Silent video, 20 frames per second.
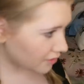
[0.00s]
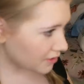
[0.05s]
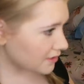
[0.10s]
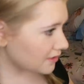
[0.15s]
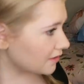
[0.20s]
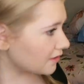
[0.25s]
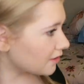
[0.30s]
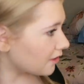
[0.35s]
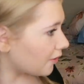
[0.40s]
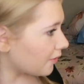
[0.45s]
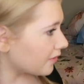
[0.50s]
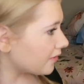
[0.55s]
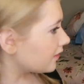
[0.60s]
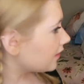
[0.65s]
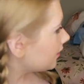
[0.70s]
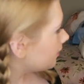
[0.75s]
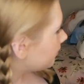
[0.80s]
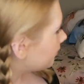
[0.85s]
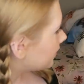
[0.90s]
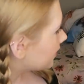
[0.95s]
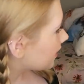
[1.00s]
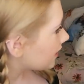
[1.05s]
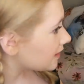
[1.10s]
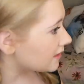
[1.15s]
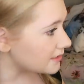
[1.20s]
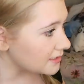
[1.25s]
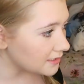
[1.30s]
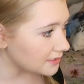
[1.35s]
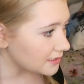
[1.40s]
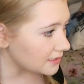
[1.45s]
We're just gonna go with it
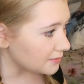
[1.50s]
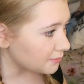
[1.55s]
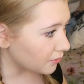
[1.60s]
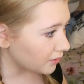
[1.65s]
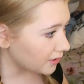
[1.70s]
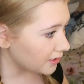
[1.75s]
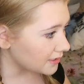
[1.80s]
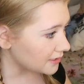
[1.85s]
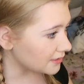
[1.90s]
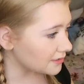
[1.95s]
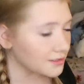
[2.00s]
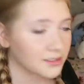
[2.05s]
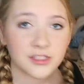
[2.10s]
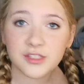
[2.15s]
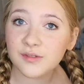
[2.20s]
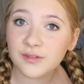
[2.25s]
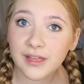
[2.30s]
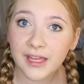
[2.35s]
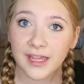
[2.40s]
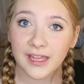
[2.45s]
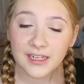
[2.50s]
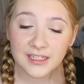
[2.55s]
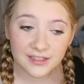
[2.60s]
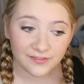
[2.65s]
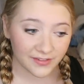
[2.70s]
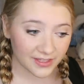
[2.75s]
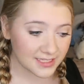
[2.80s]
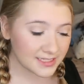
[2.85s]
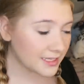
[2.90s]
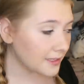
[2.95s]
because at this point it's a little too late
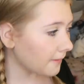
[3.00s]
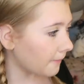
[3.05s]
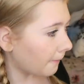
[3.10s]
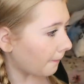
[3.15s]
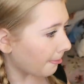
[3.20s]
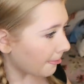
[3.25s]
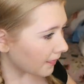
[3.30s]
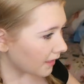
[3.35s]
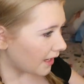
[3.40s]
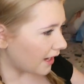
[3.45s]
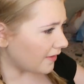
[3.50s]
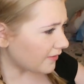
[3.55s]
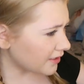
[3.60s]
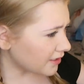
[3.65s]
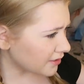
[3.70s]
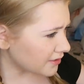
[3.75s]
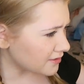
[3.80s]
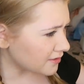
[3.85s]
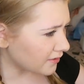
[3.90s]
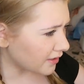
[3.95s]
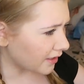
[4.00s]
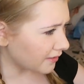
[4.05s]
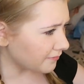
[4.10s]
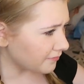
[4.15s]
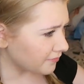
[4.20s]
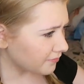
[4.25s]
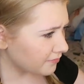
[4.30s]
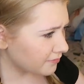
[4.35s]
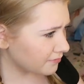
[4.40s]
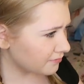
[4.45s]
to fix it. I think it looks
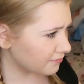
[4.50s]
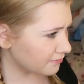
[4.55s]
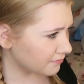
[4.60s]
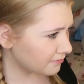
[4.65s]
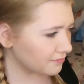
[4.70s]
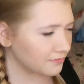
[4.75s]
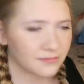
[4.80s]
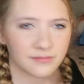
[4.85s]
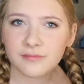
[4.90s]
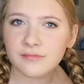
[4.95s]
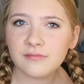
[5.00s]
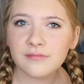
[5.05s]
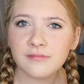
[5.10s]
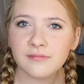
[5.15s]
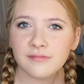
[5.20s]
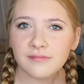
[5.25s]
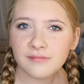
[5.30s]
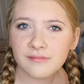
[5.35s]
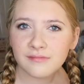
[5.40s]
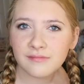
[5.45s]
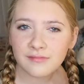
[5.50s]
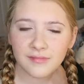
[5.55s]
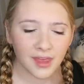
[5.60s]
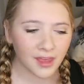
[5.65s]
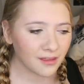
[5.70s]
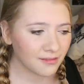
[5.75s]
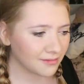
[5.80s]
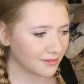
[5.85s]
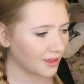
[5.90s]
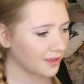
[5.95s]
okay.
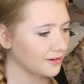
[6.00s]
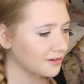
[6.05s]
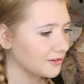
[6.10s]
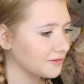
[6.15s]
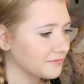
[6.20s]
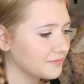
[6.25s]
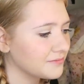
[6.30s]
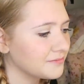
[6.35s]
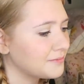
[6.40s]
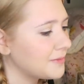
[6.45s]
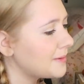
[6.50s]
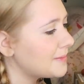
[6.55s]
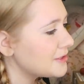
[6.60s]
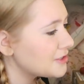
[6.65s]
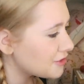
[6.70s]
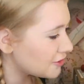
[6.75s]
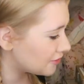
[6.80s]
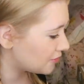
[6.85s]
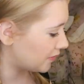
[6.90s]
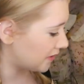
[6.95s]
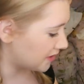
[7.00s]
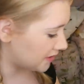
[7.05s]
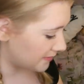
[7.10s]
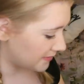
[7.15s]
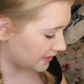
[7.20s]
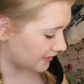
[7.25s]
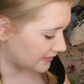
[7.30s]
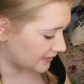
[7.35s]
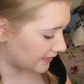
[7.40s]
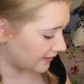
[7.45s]
Yeah, I don't know. Maybe it just looks weird to
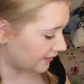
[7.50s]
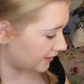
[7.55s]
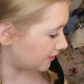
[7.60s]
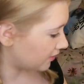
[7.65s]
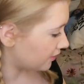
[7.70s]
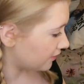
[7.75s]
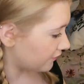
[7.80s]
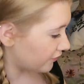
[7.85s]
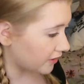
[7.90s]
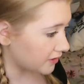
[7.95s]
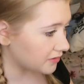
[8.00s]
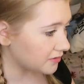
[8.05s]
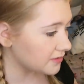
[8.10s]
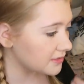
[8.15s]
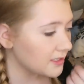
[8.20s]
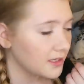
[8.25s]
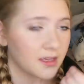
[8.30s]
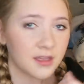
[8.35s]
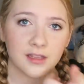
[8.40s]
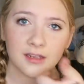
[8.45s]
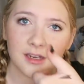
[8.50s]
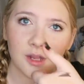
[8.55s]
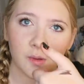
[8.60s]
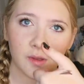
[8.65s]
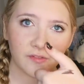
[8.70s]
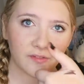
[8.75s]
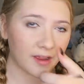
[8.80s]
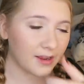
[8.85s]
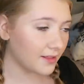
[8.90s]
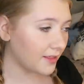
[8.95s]
me because I like don't have freckles. Now
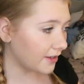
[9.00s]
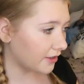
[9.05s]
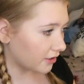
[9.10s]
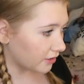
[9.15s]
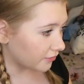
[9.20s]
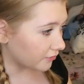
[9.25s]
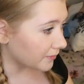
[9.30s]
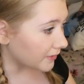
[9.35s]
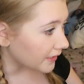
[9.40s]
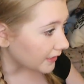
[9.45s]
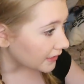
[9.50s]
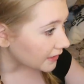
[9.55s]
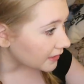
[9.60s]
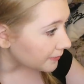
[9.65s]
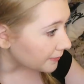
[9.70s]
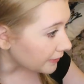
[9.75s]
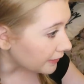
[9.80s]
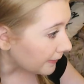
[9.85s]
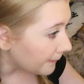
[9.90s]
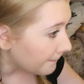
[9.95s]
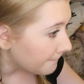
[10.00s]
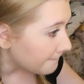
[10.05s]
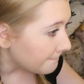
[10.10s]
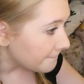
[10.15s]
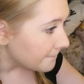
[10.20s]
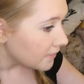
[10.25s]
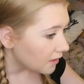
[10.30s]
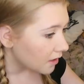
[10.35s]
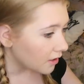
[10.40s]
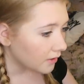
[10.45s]
I have eyeliner all over my hand, but
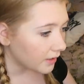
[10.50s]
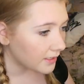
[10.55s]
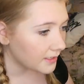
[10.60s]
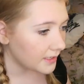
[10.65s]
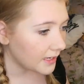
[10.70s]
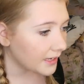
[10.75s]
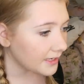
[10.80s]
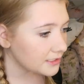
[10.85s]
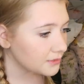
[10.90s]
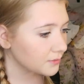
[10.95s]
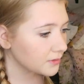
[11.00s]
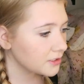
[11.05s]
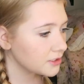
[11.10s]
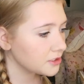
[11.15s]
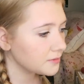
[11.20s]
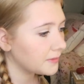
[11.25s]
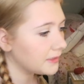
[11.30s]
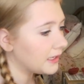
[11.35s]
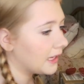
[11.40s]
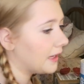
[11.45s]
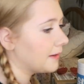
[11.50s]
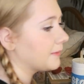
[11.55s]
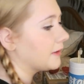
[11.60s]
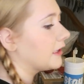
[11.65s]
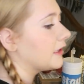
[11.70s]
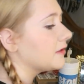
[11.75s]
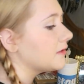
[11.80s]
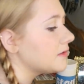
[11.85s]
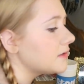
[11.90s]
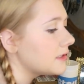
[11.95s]
okay, next we're gonna do my
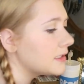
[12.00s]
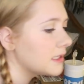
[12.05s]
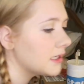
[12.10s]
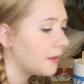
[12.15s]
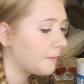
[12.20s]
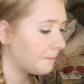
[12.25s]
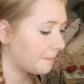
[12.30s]
eyebrows.